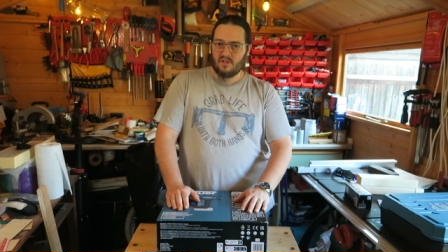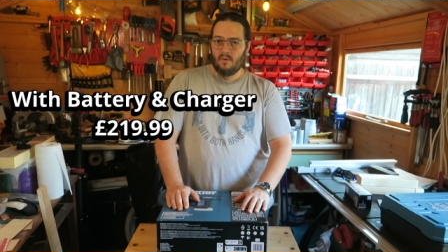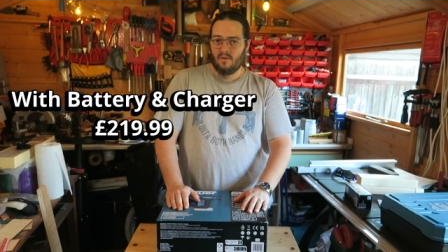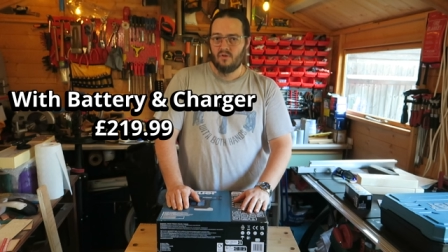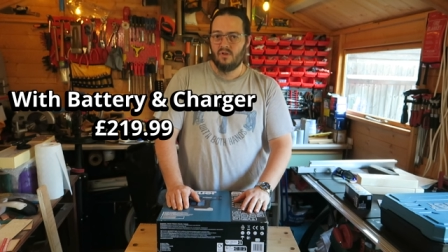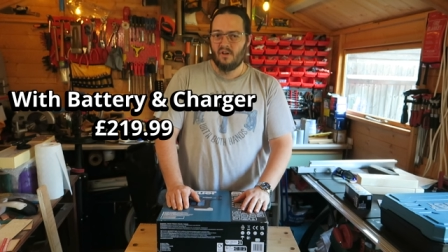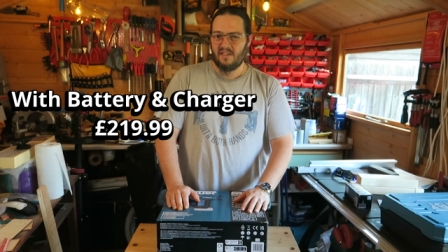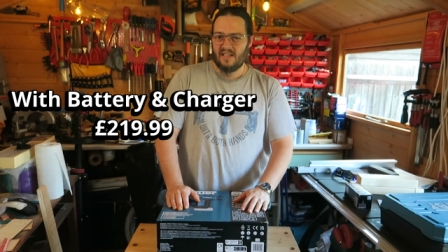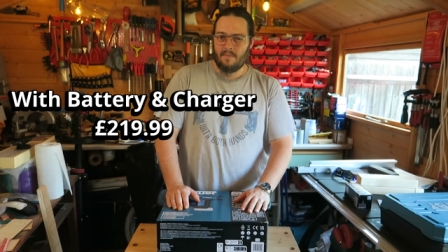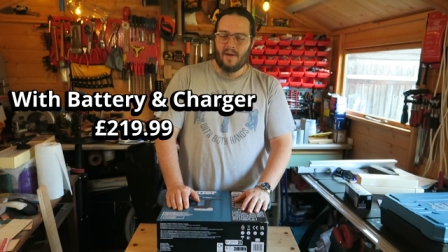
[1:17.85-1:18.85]
it's
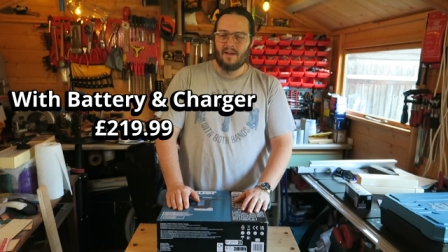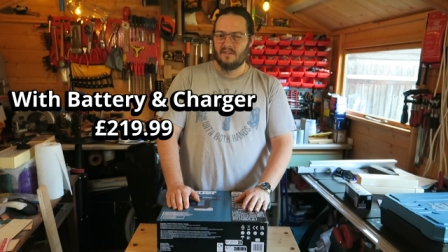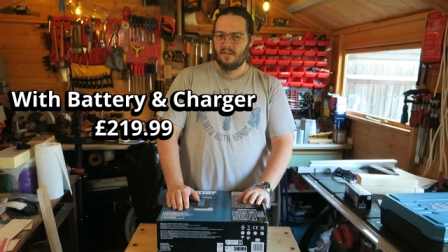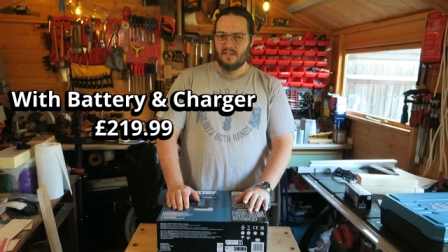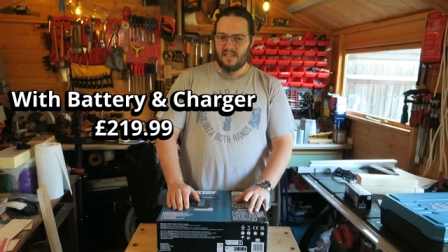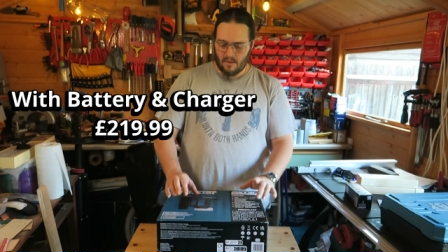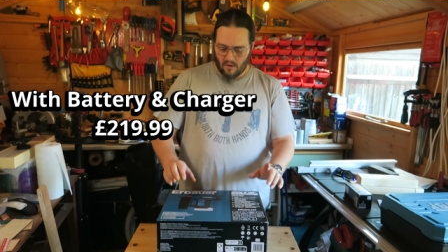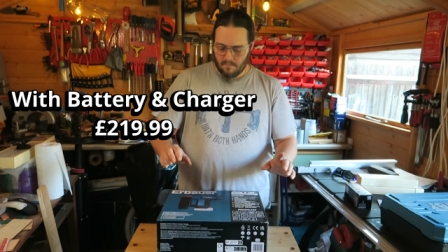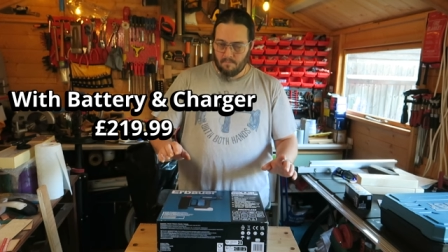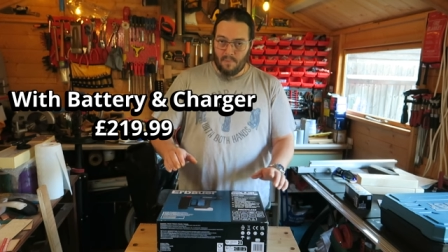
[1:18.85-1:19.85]

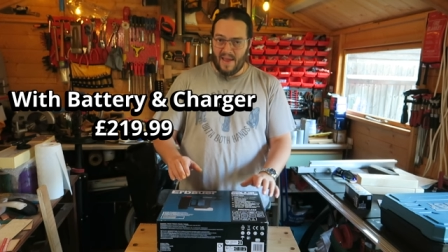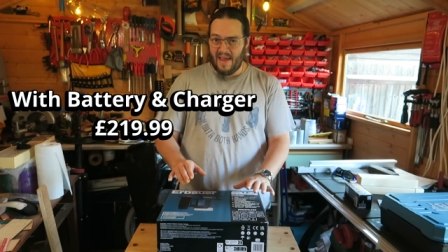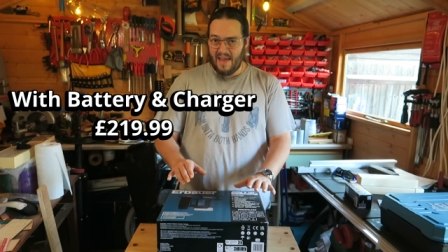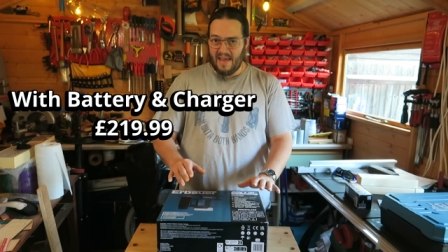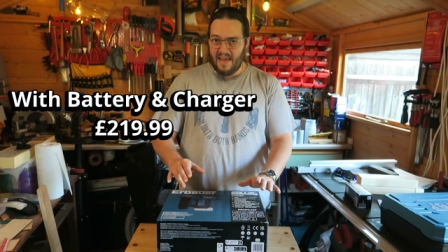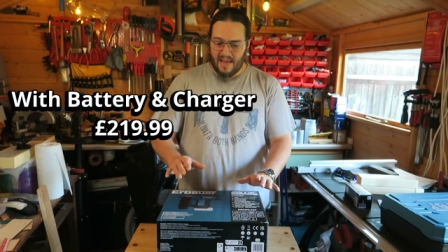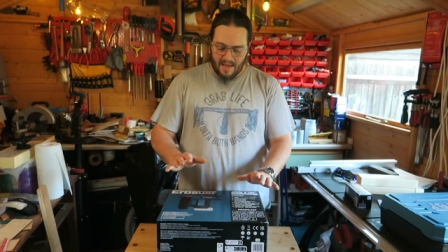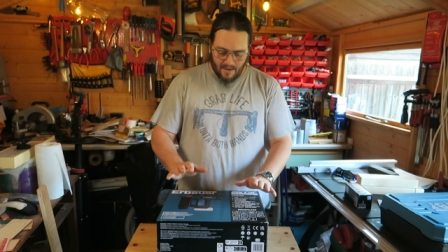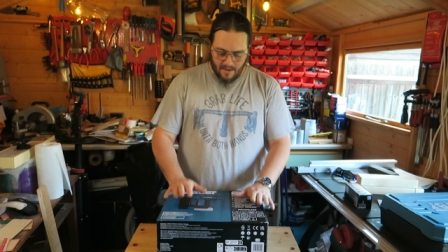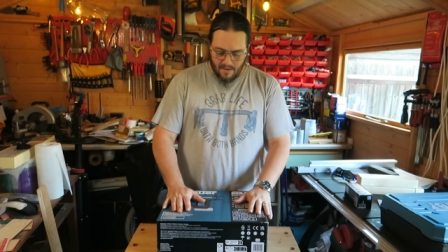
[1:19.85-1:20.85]
£219.99p,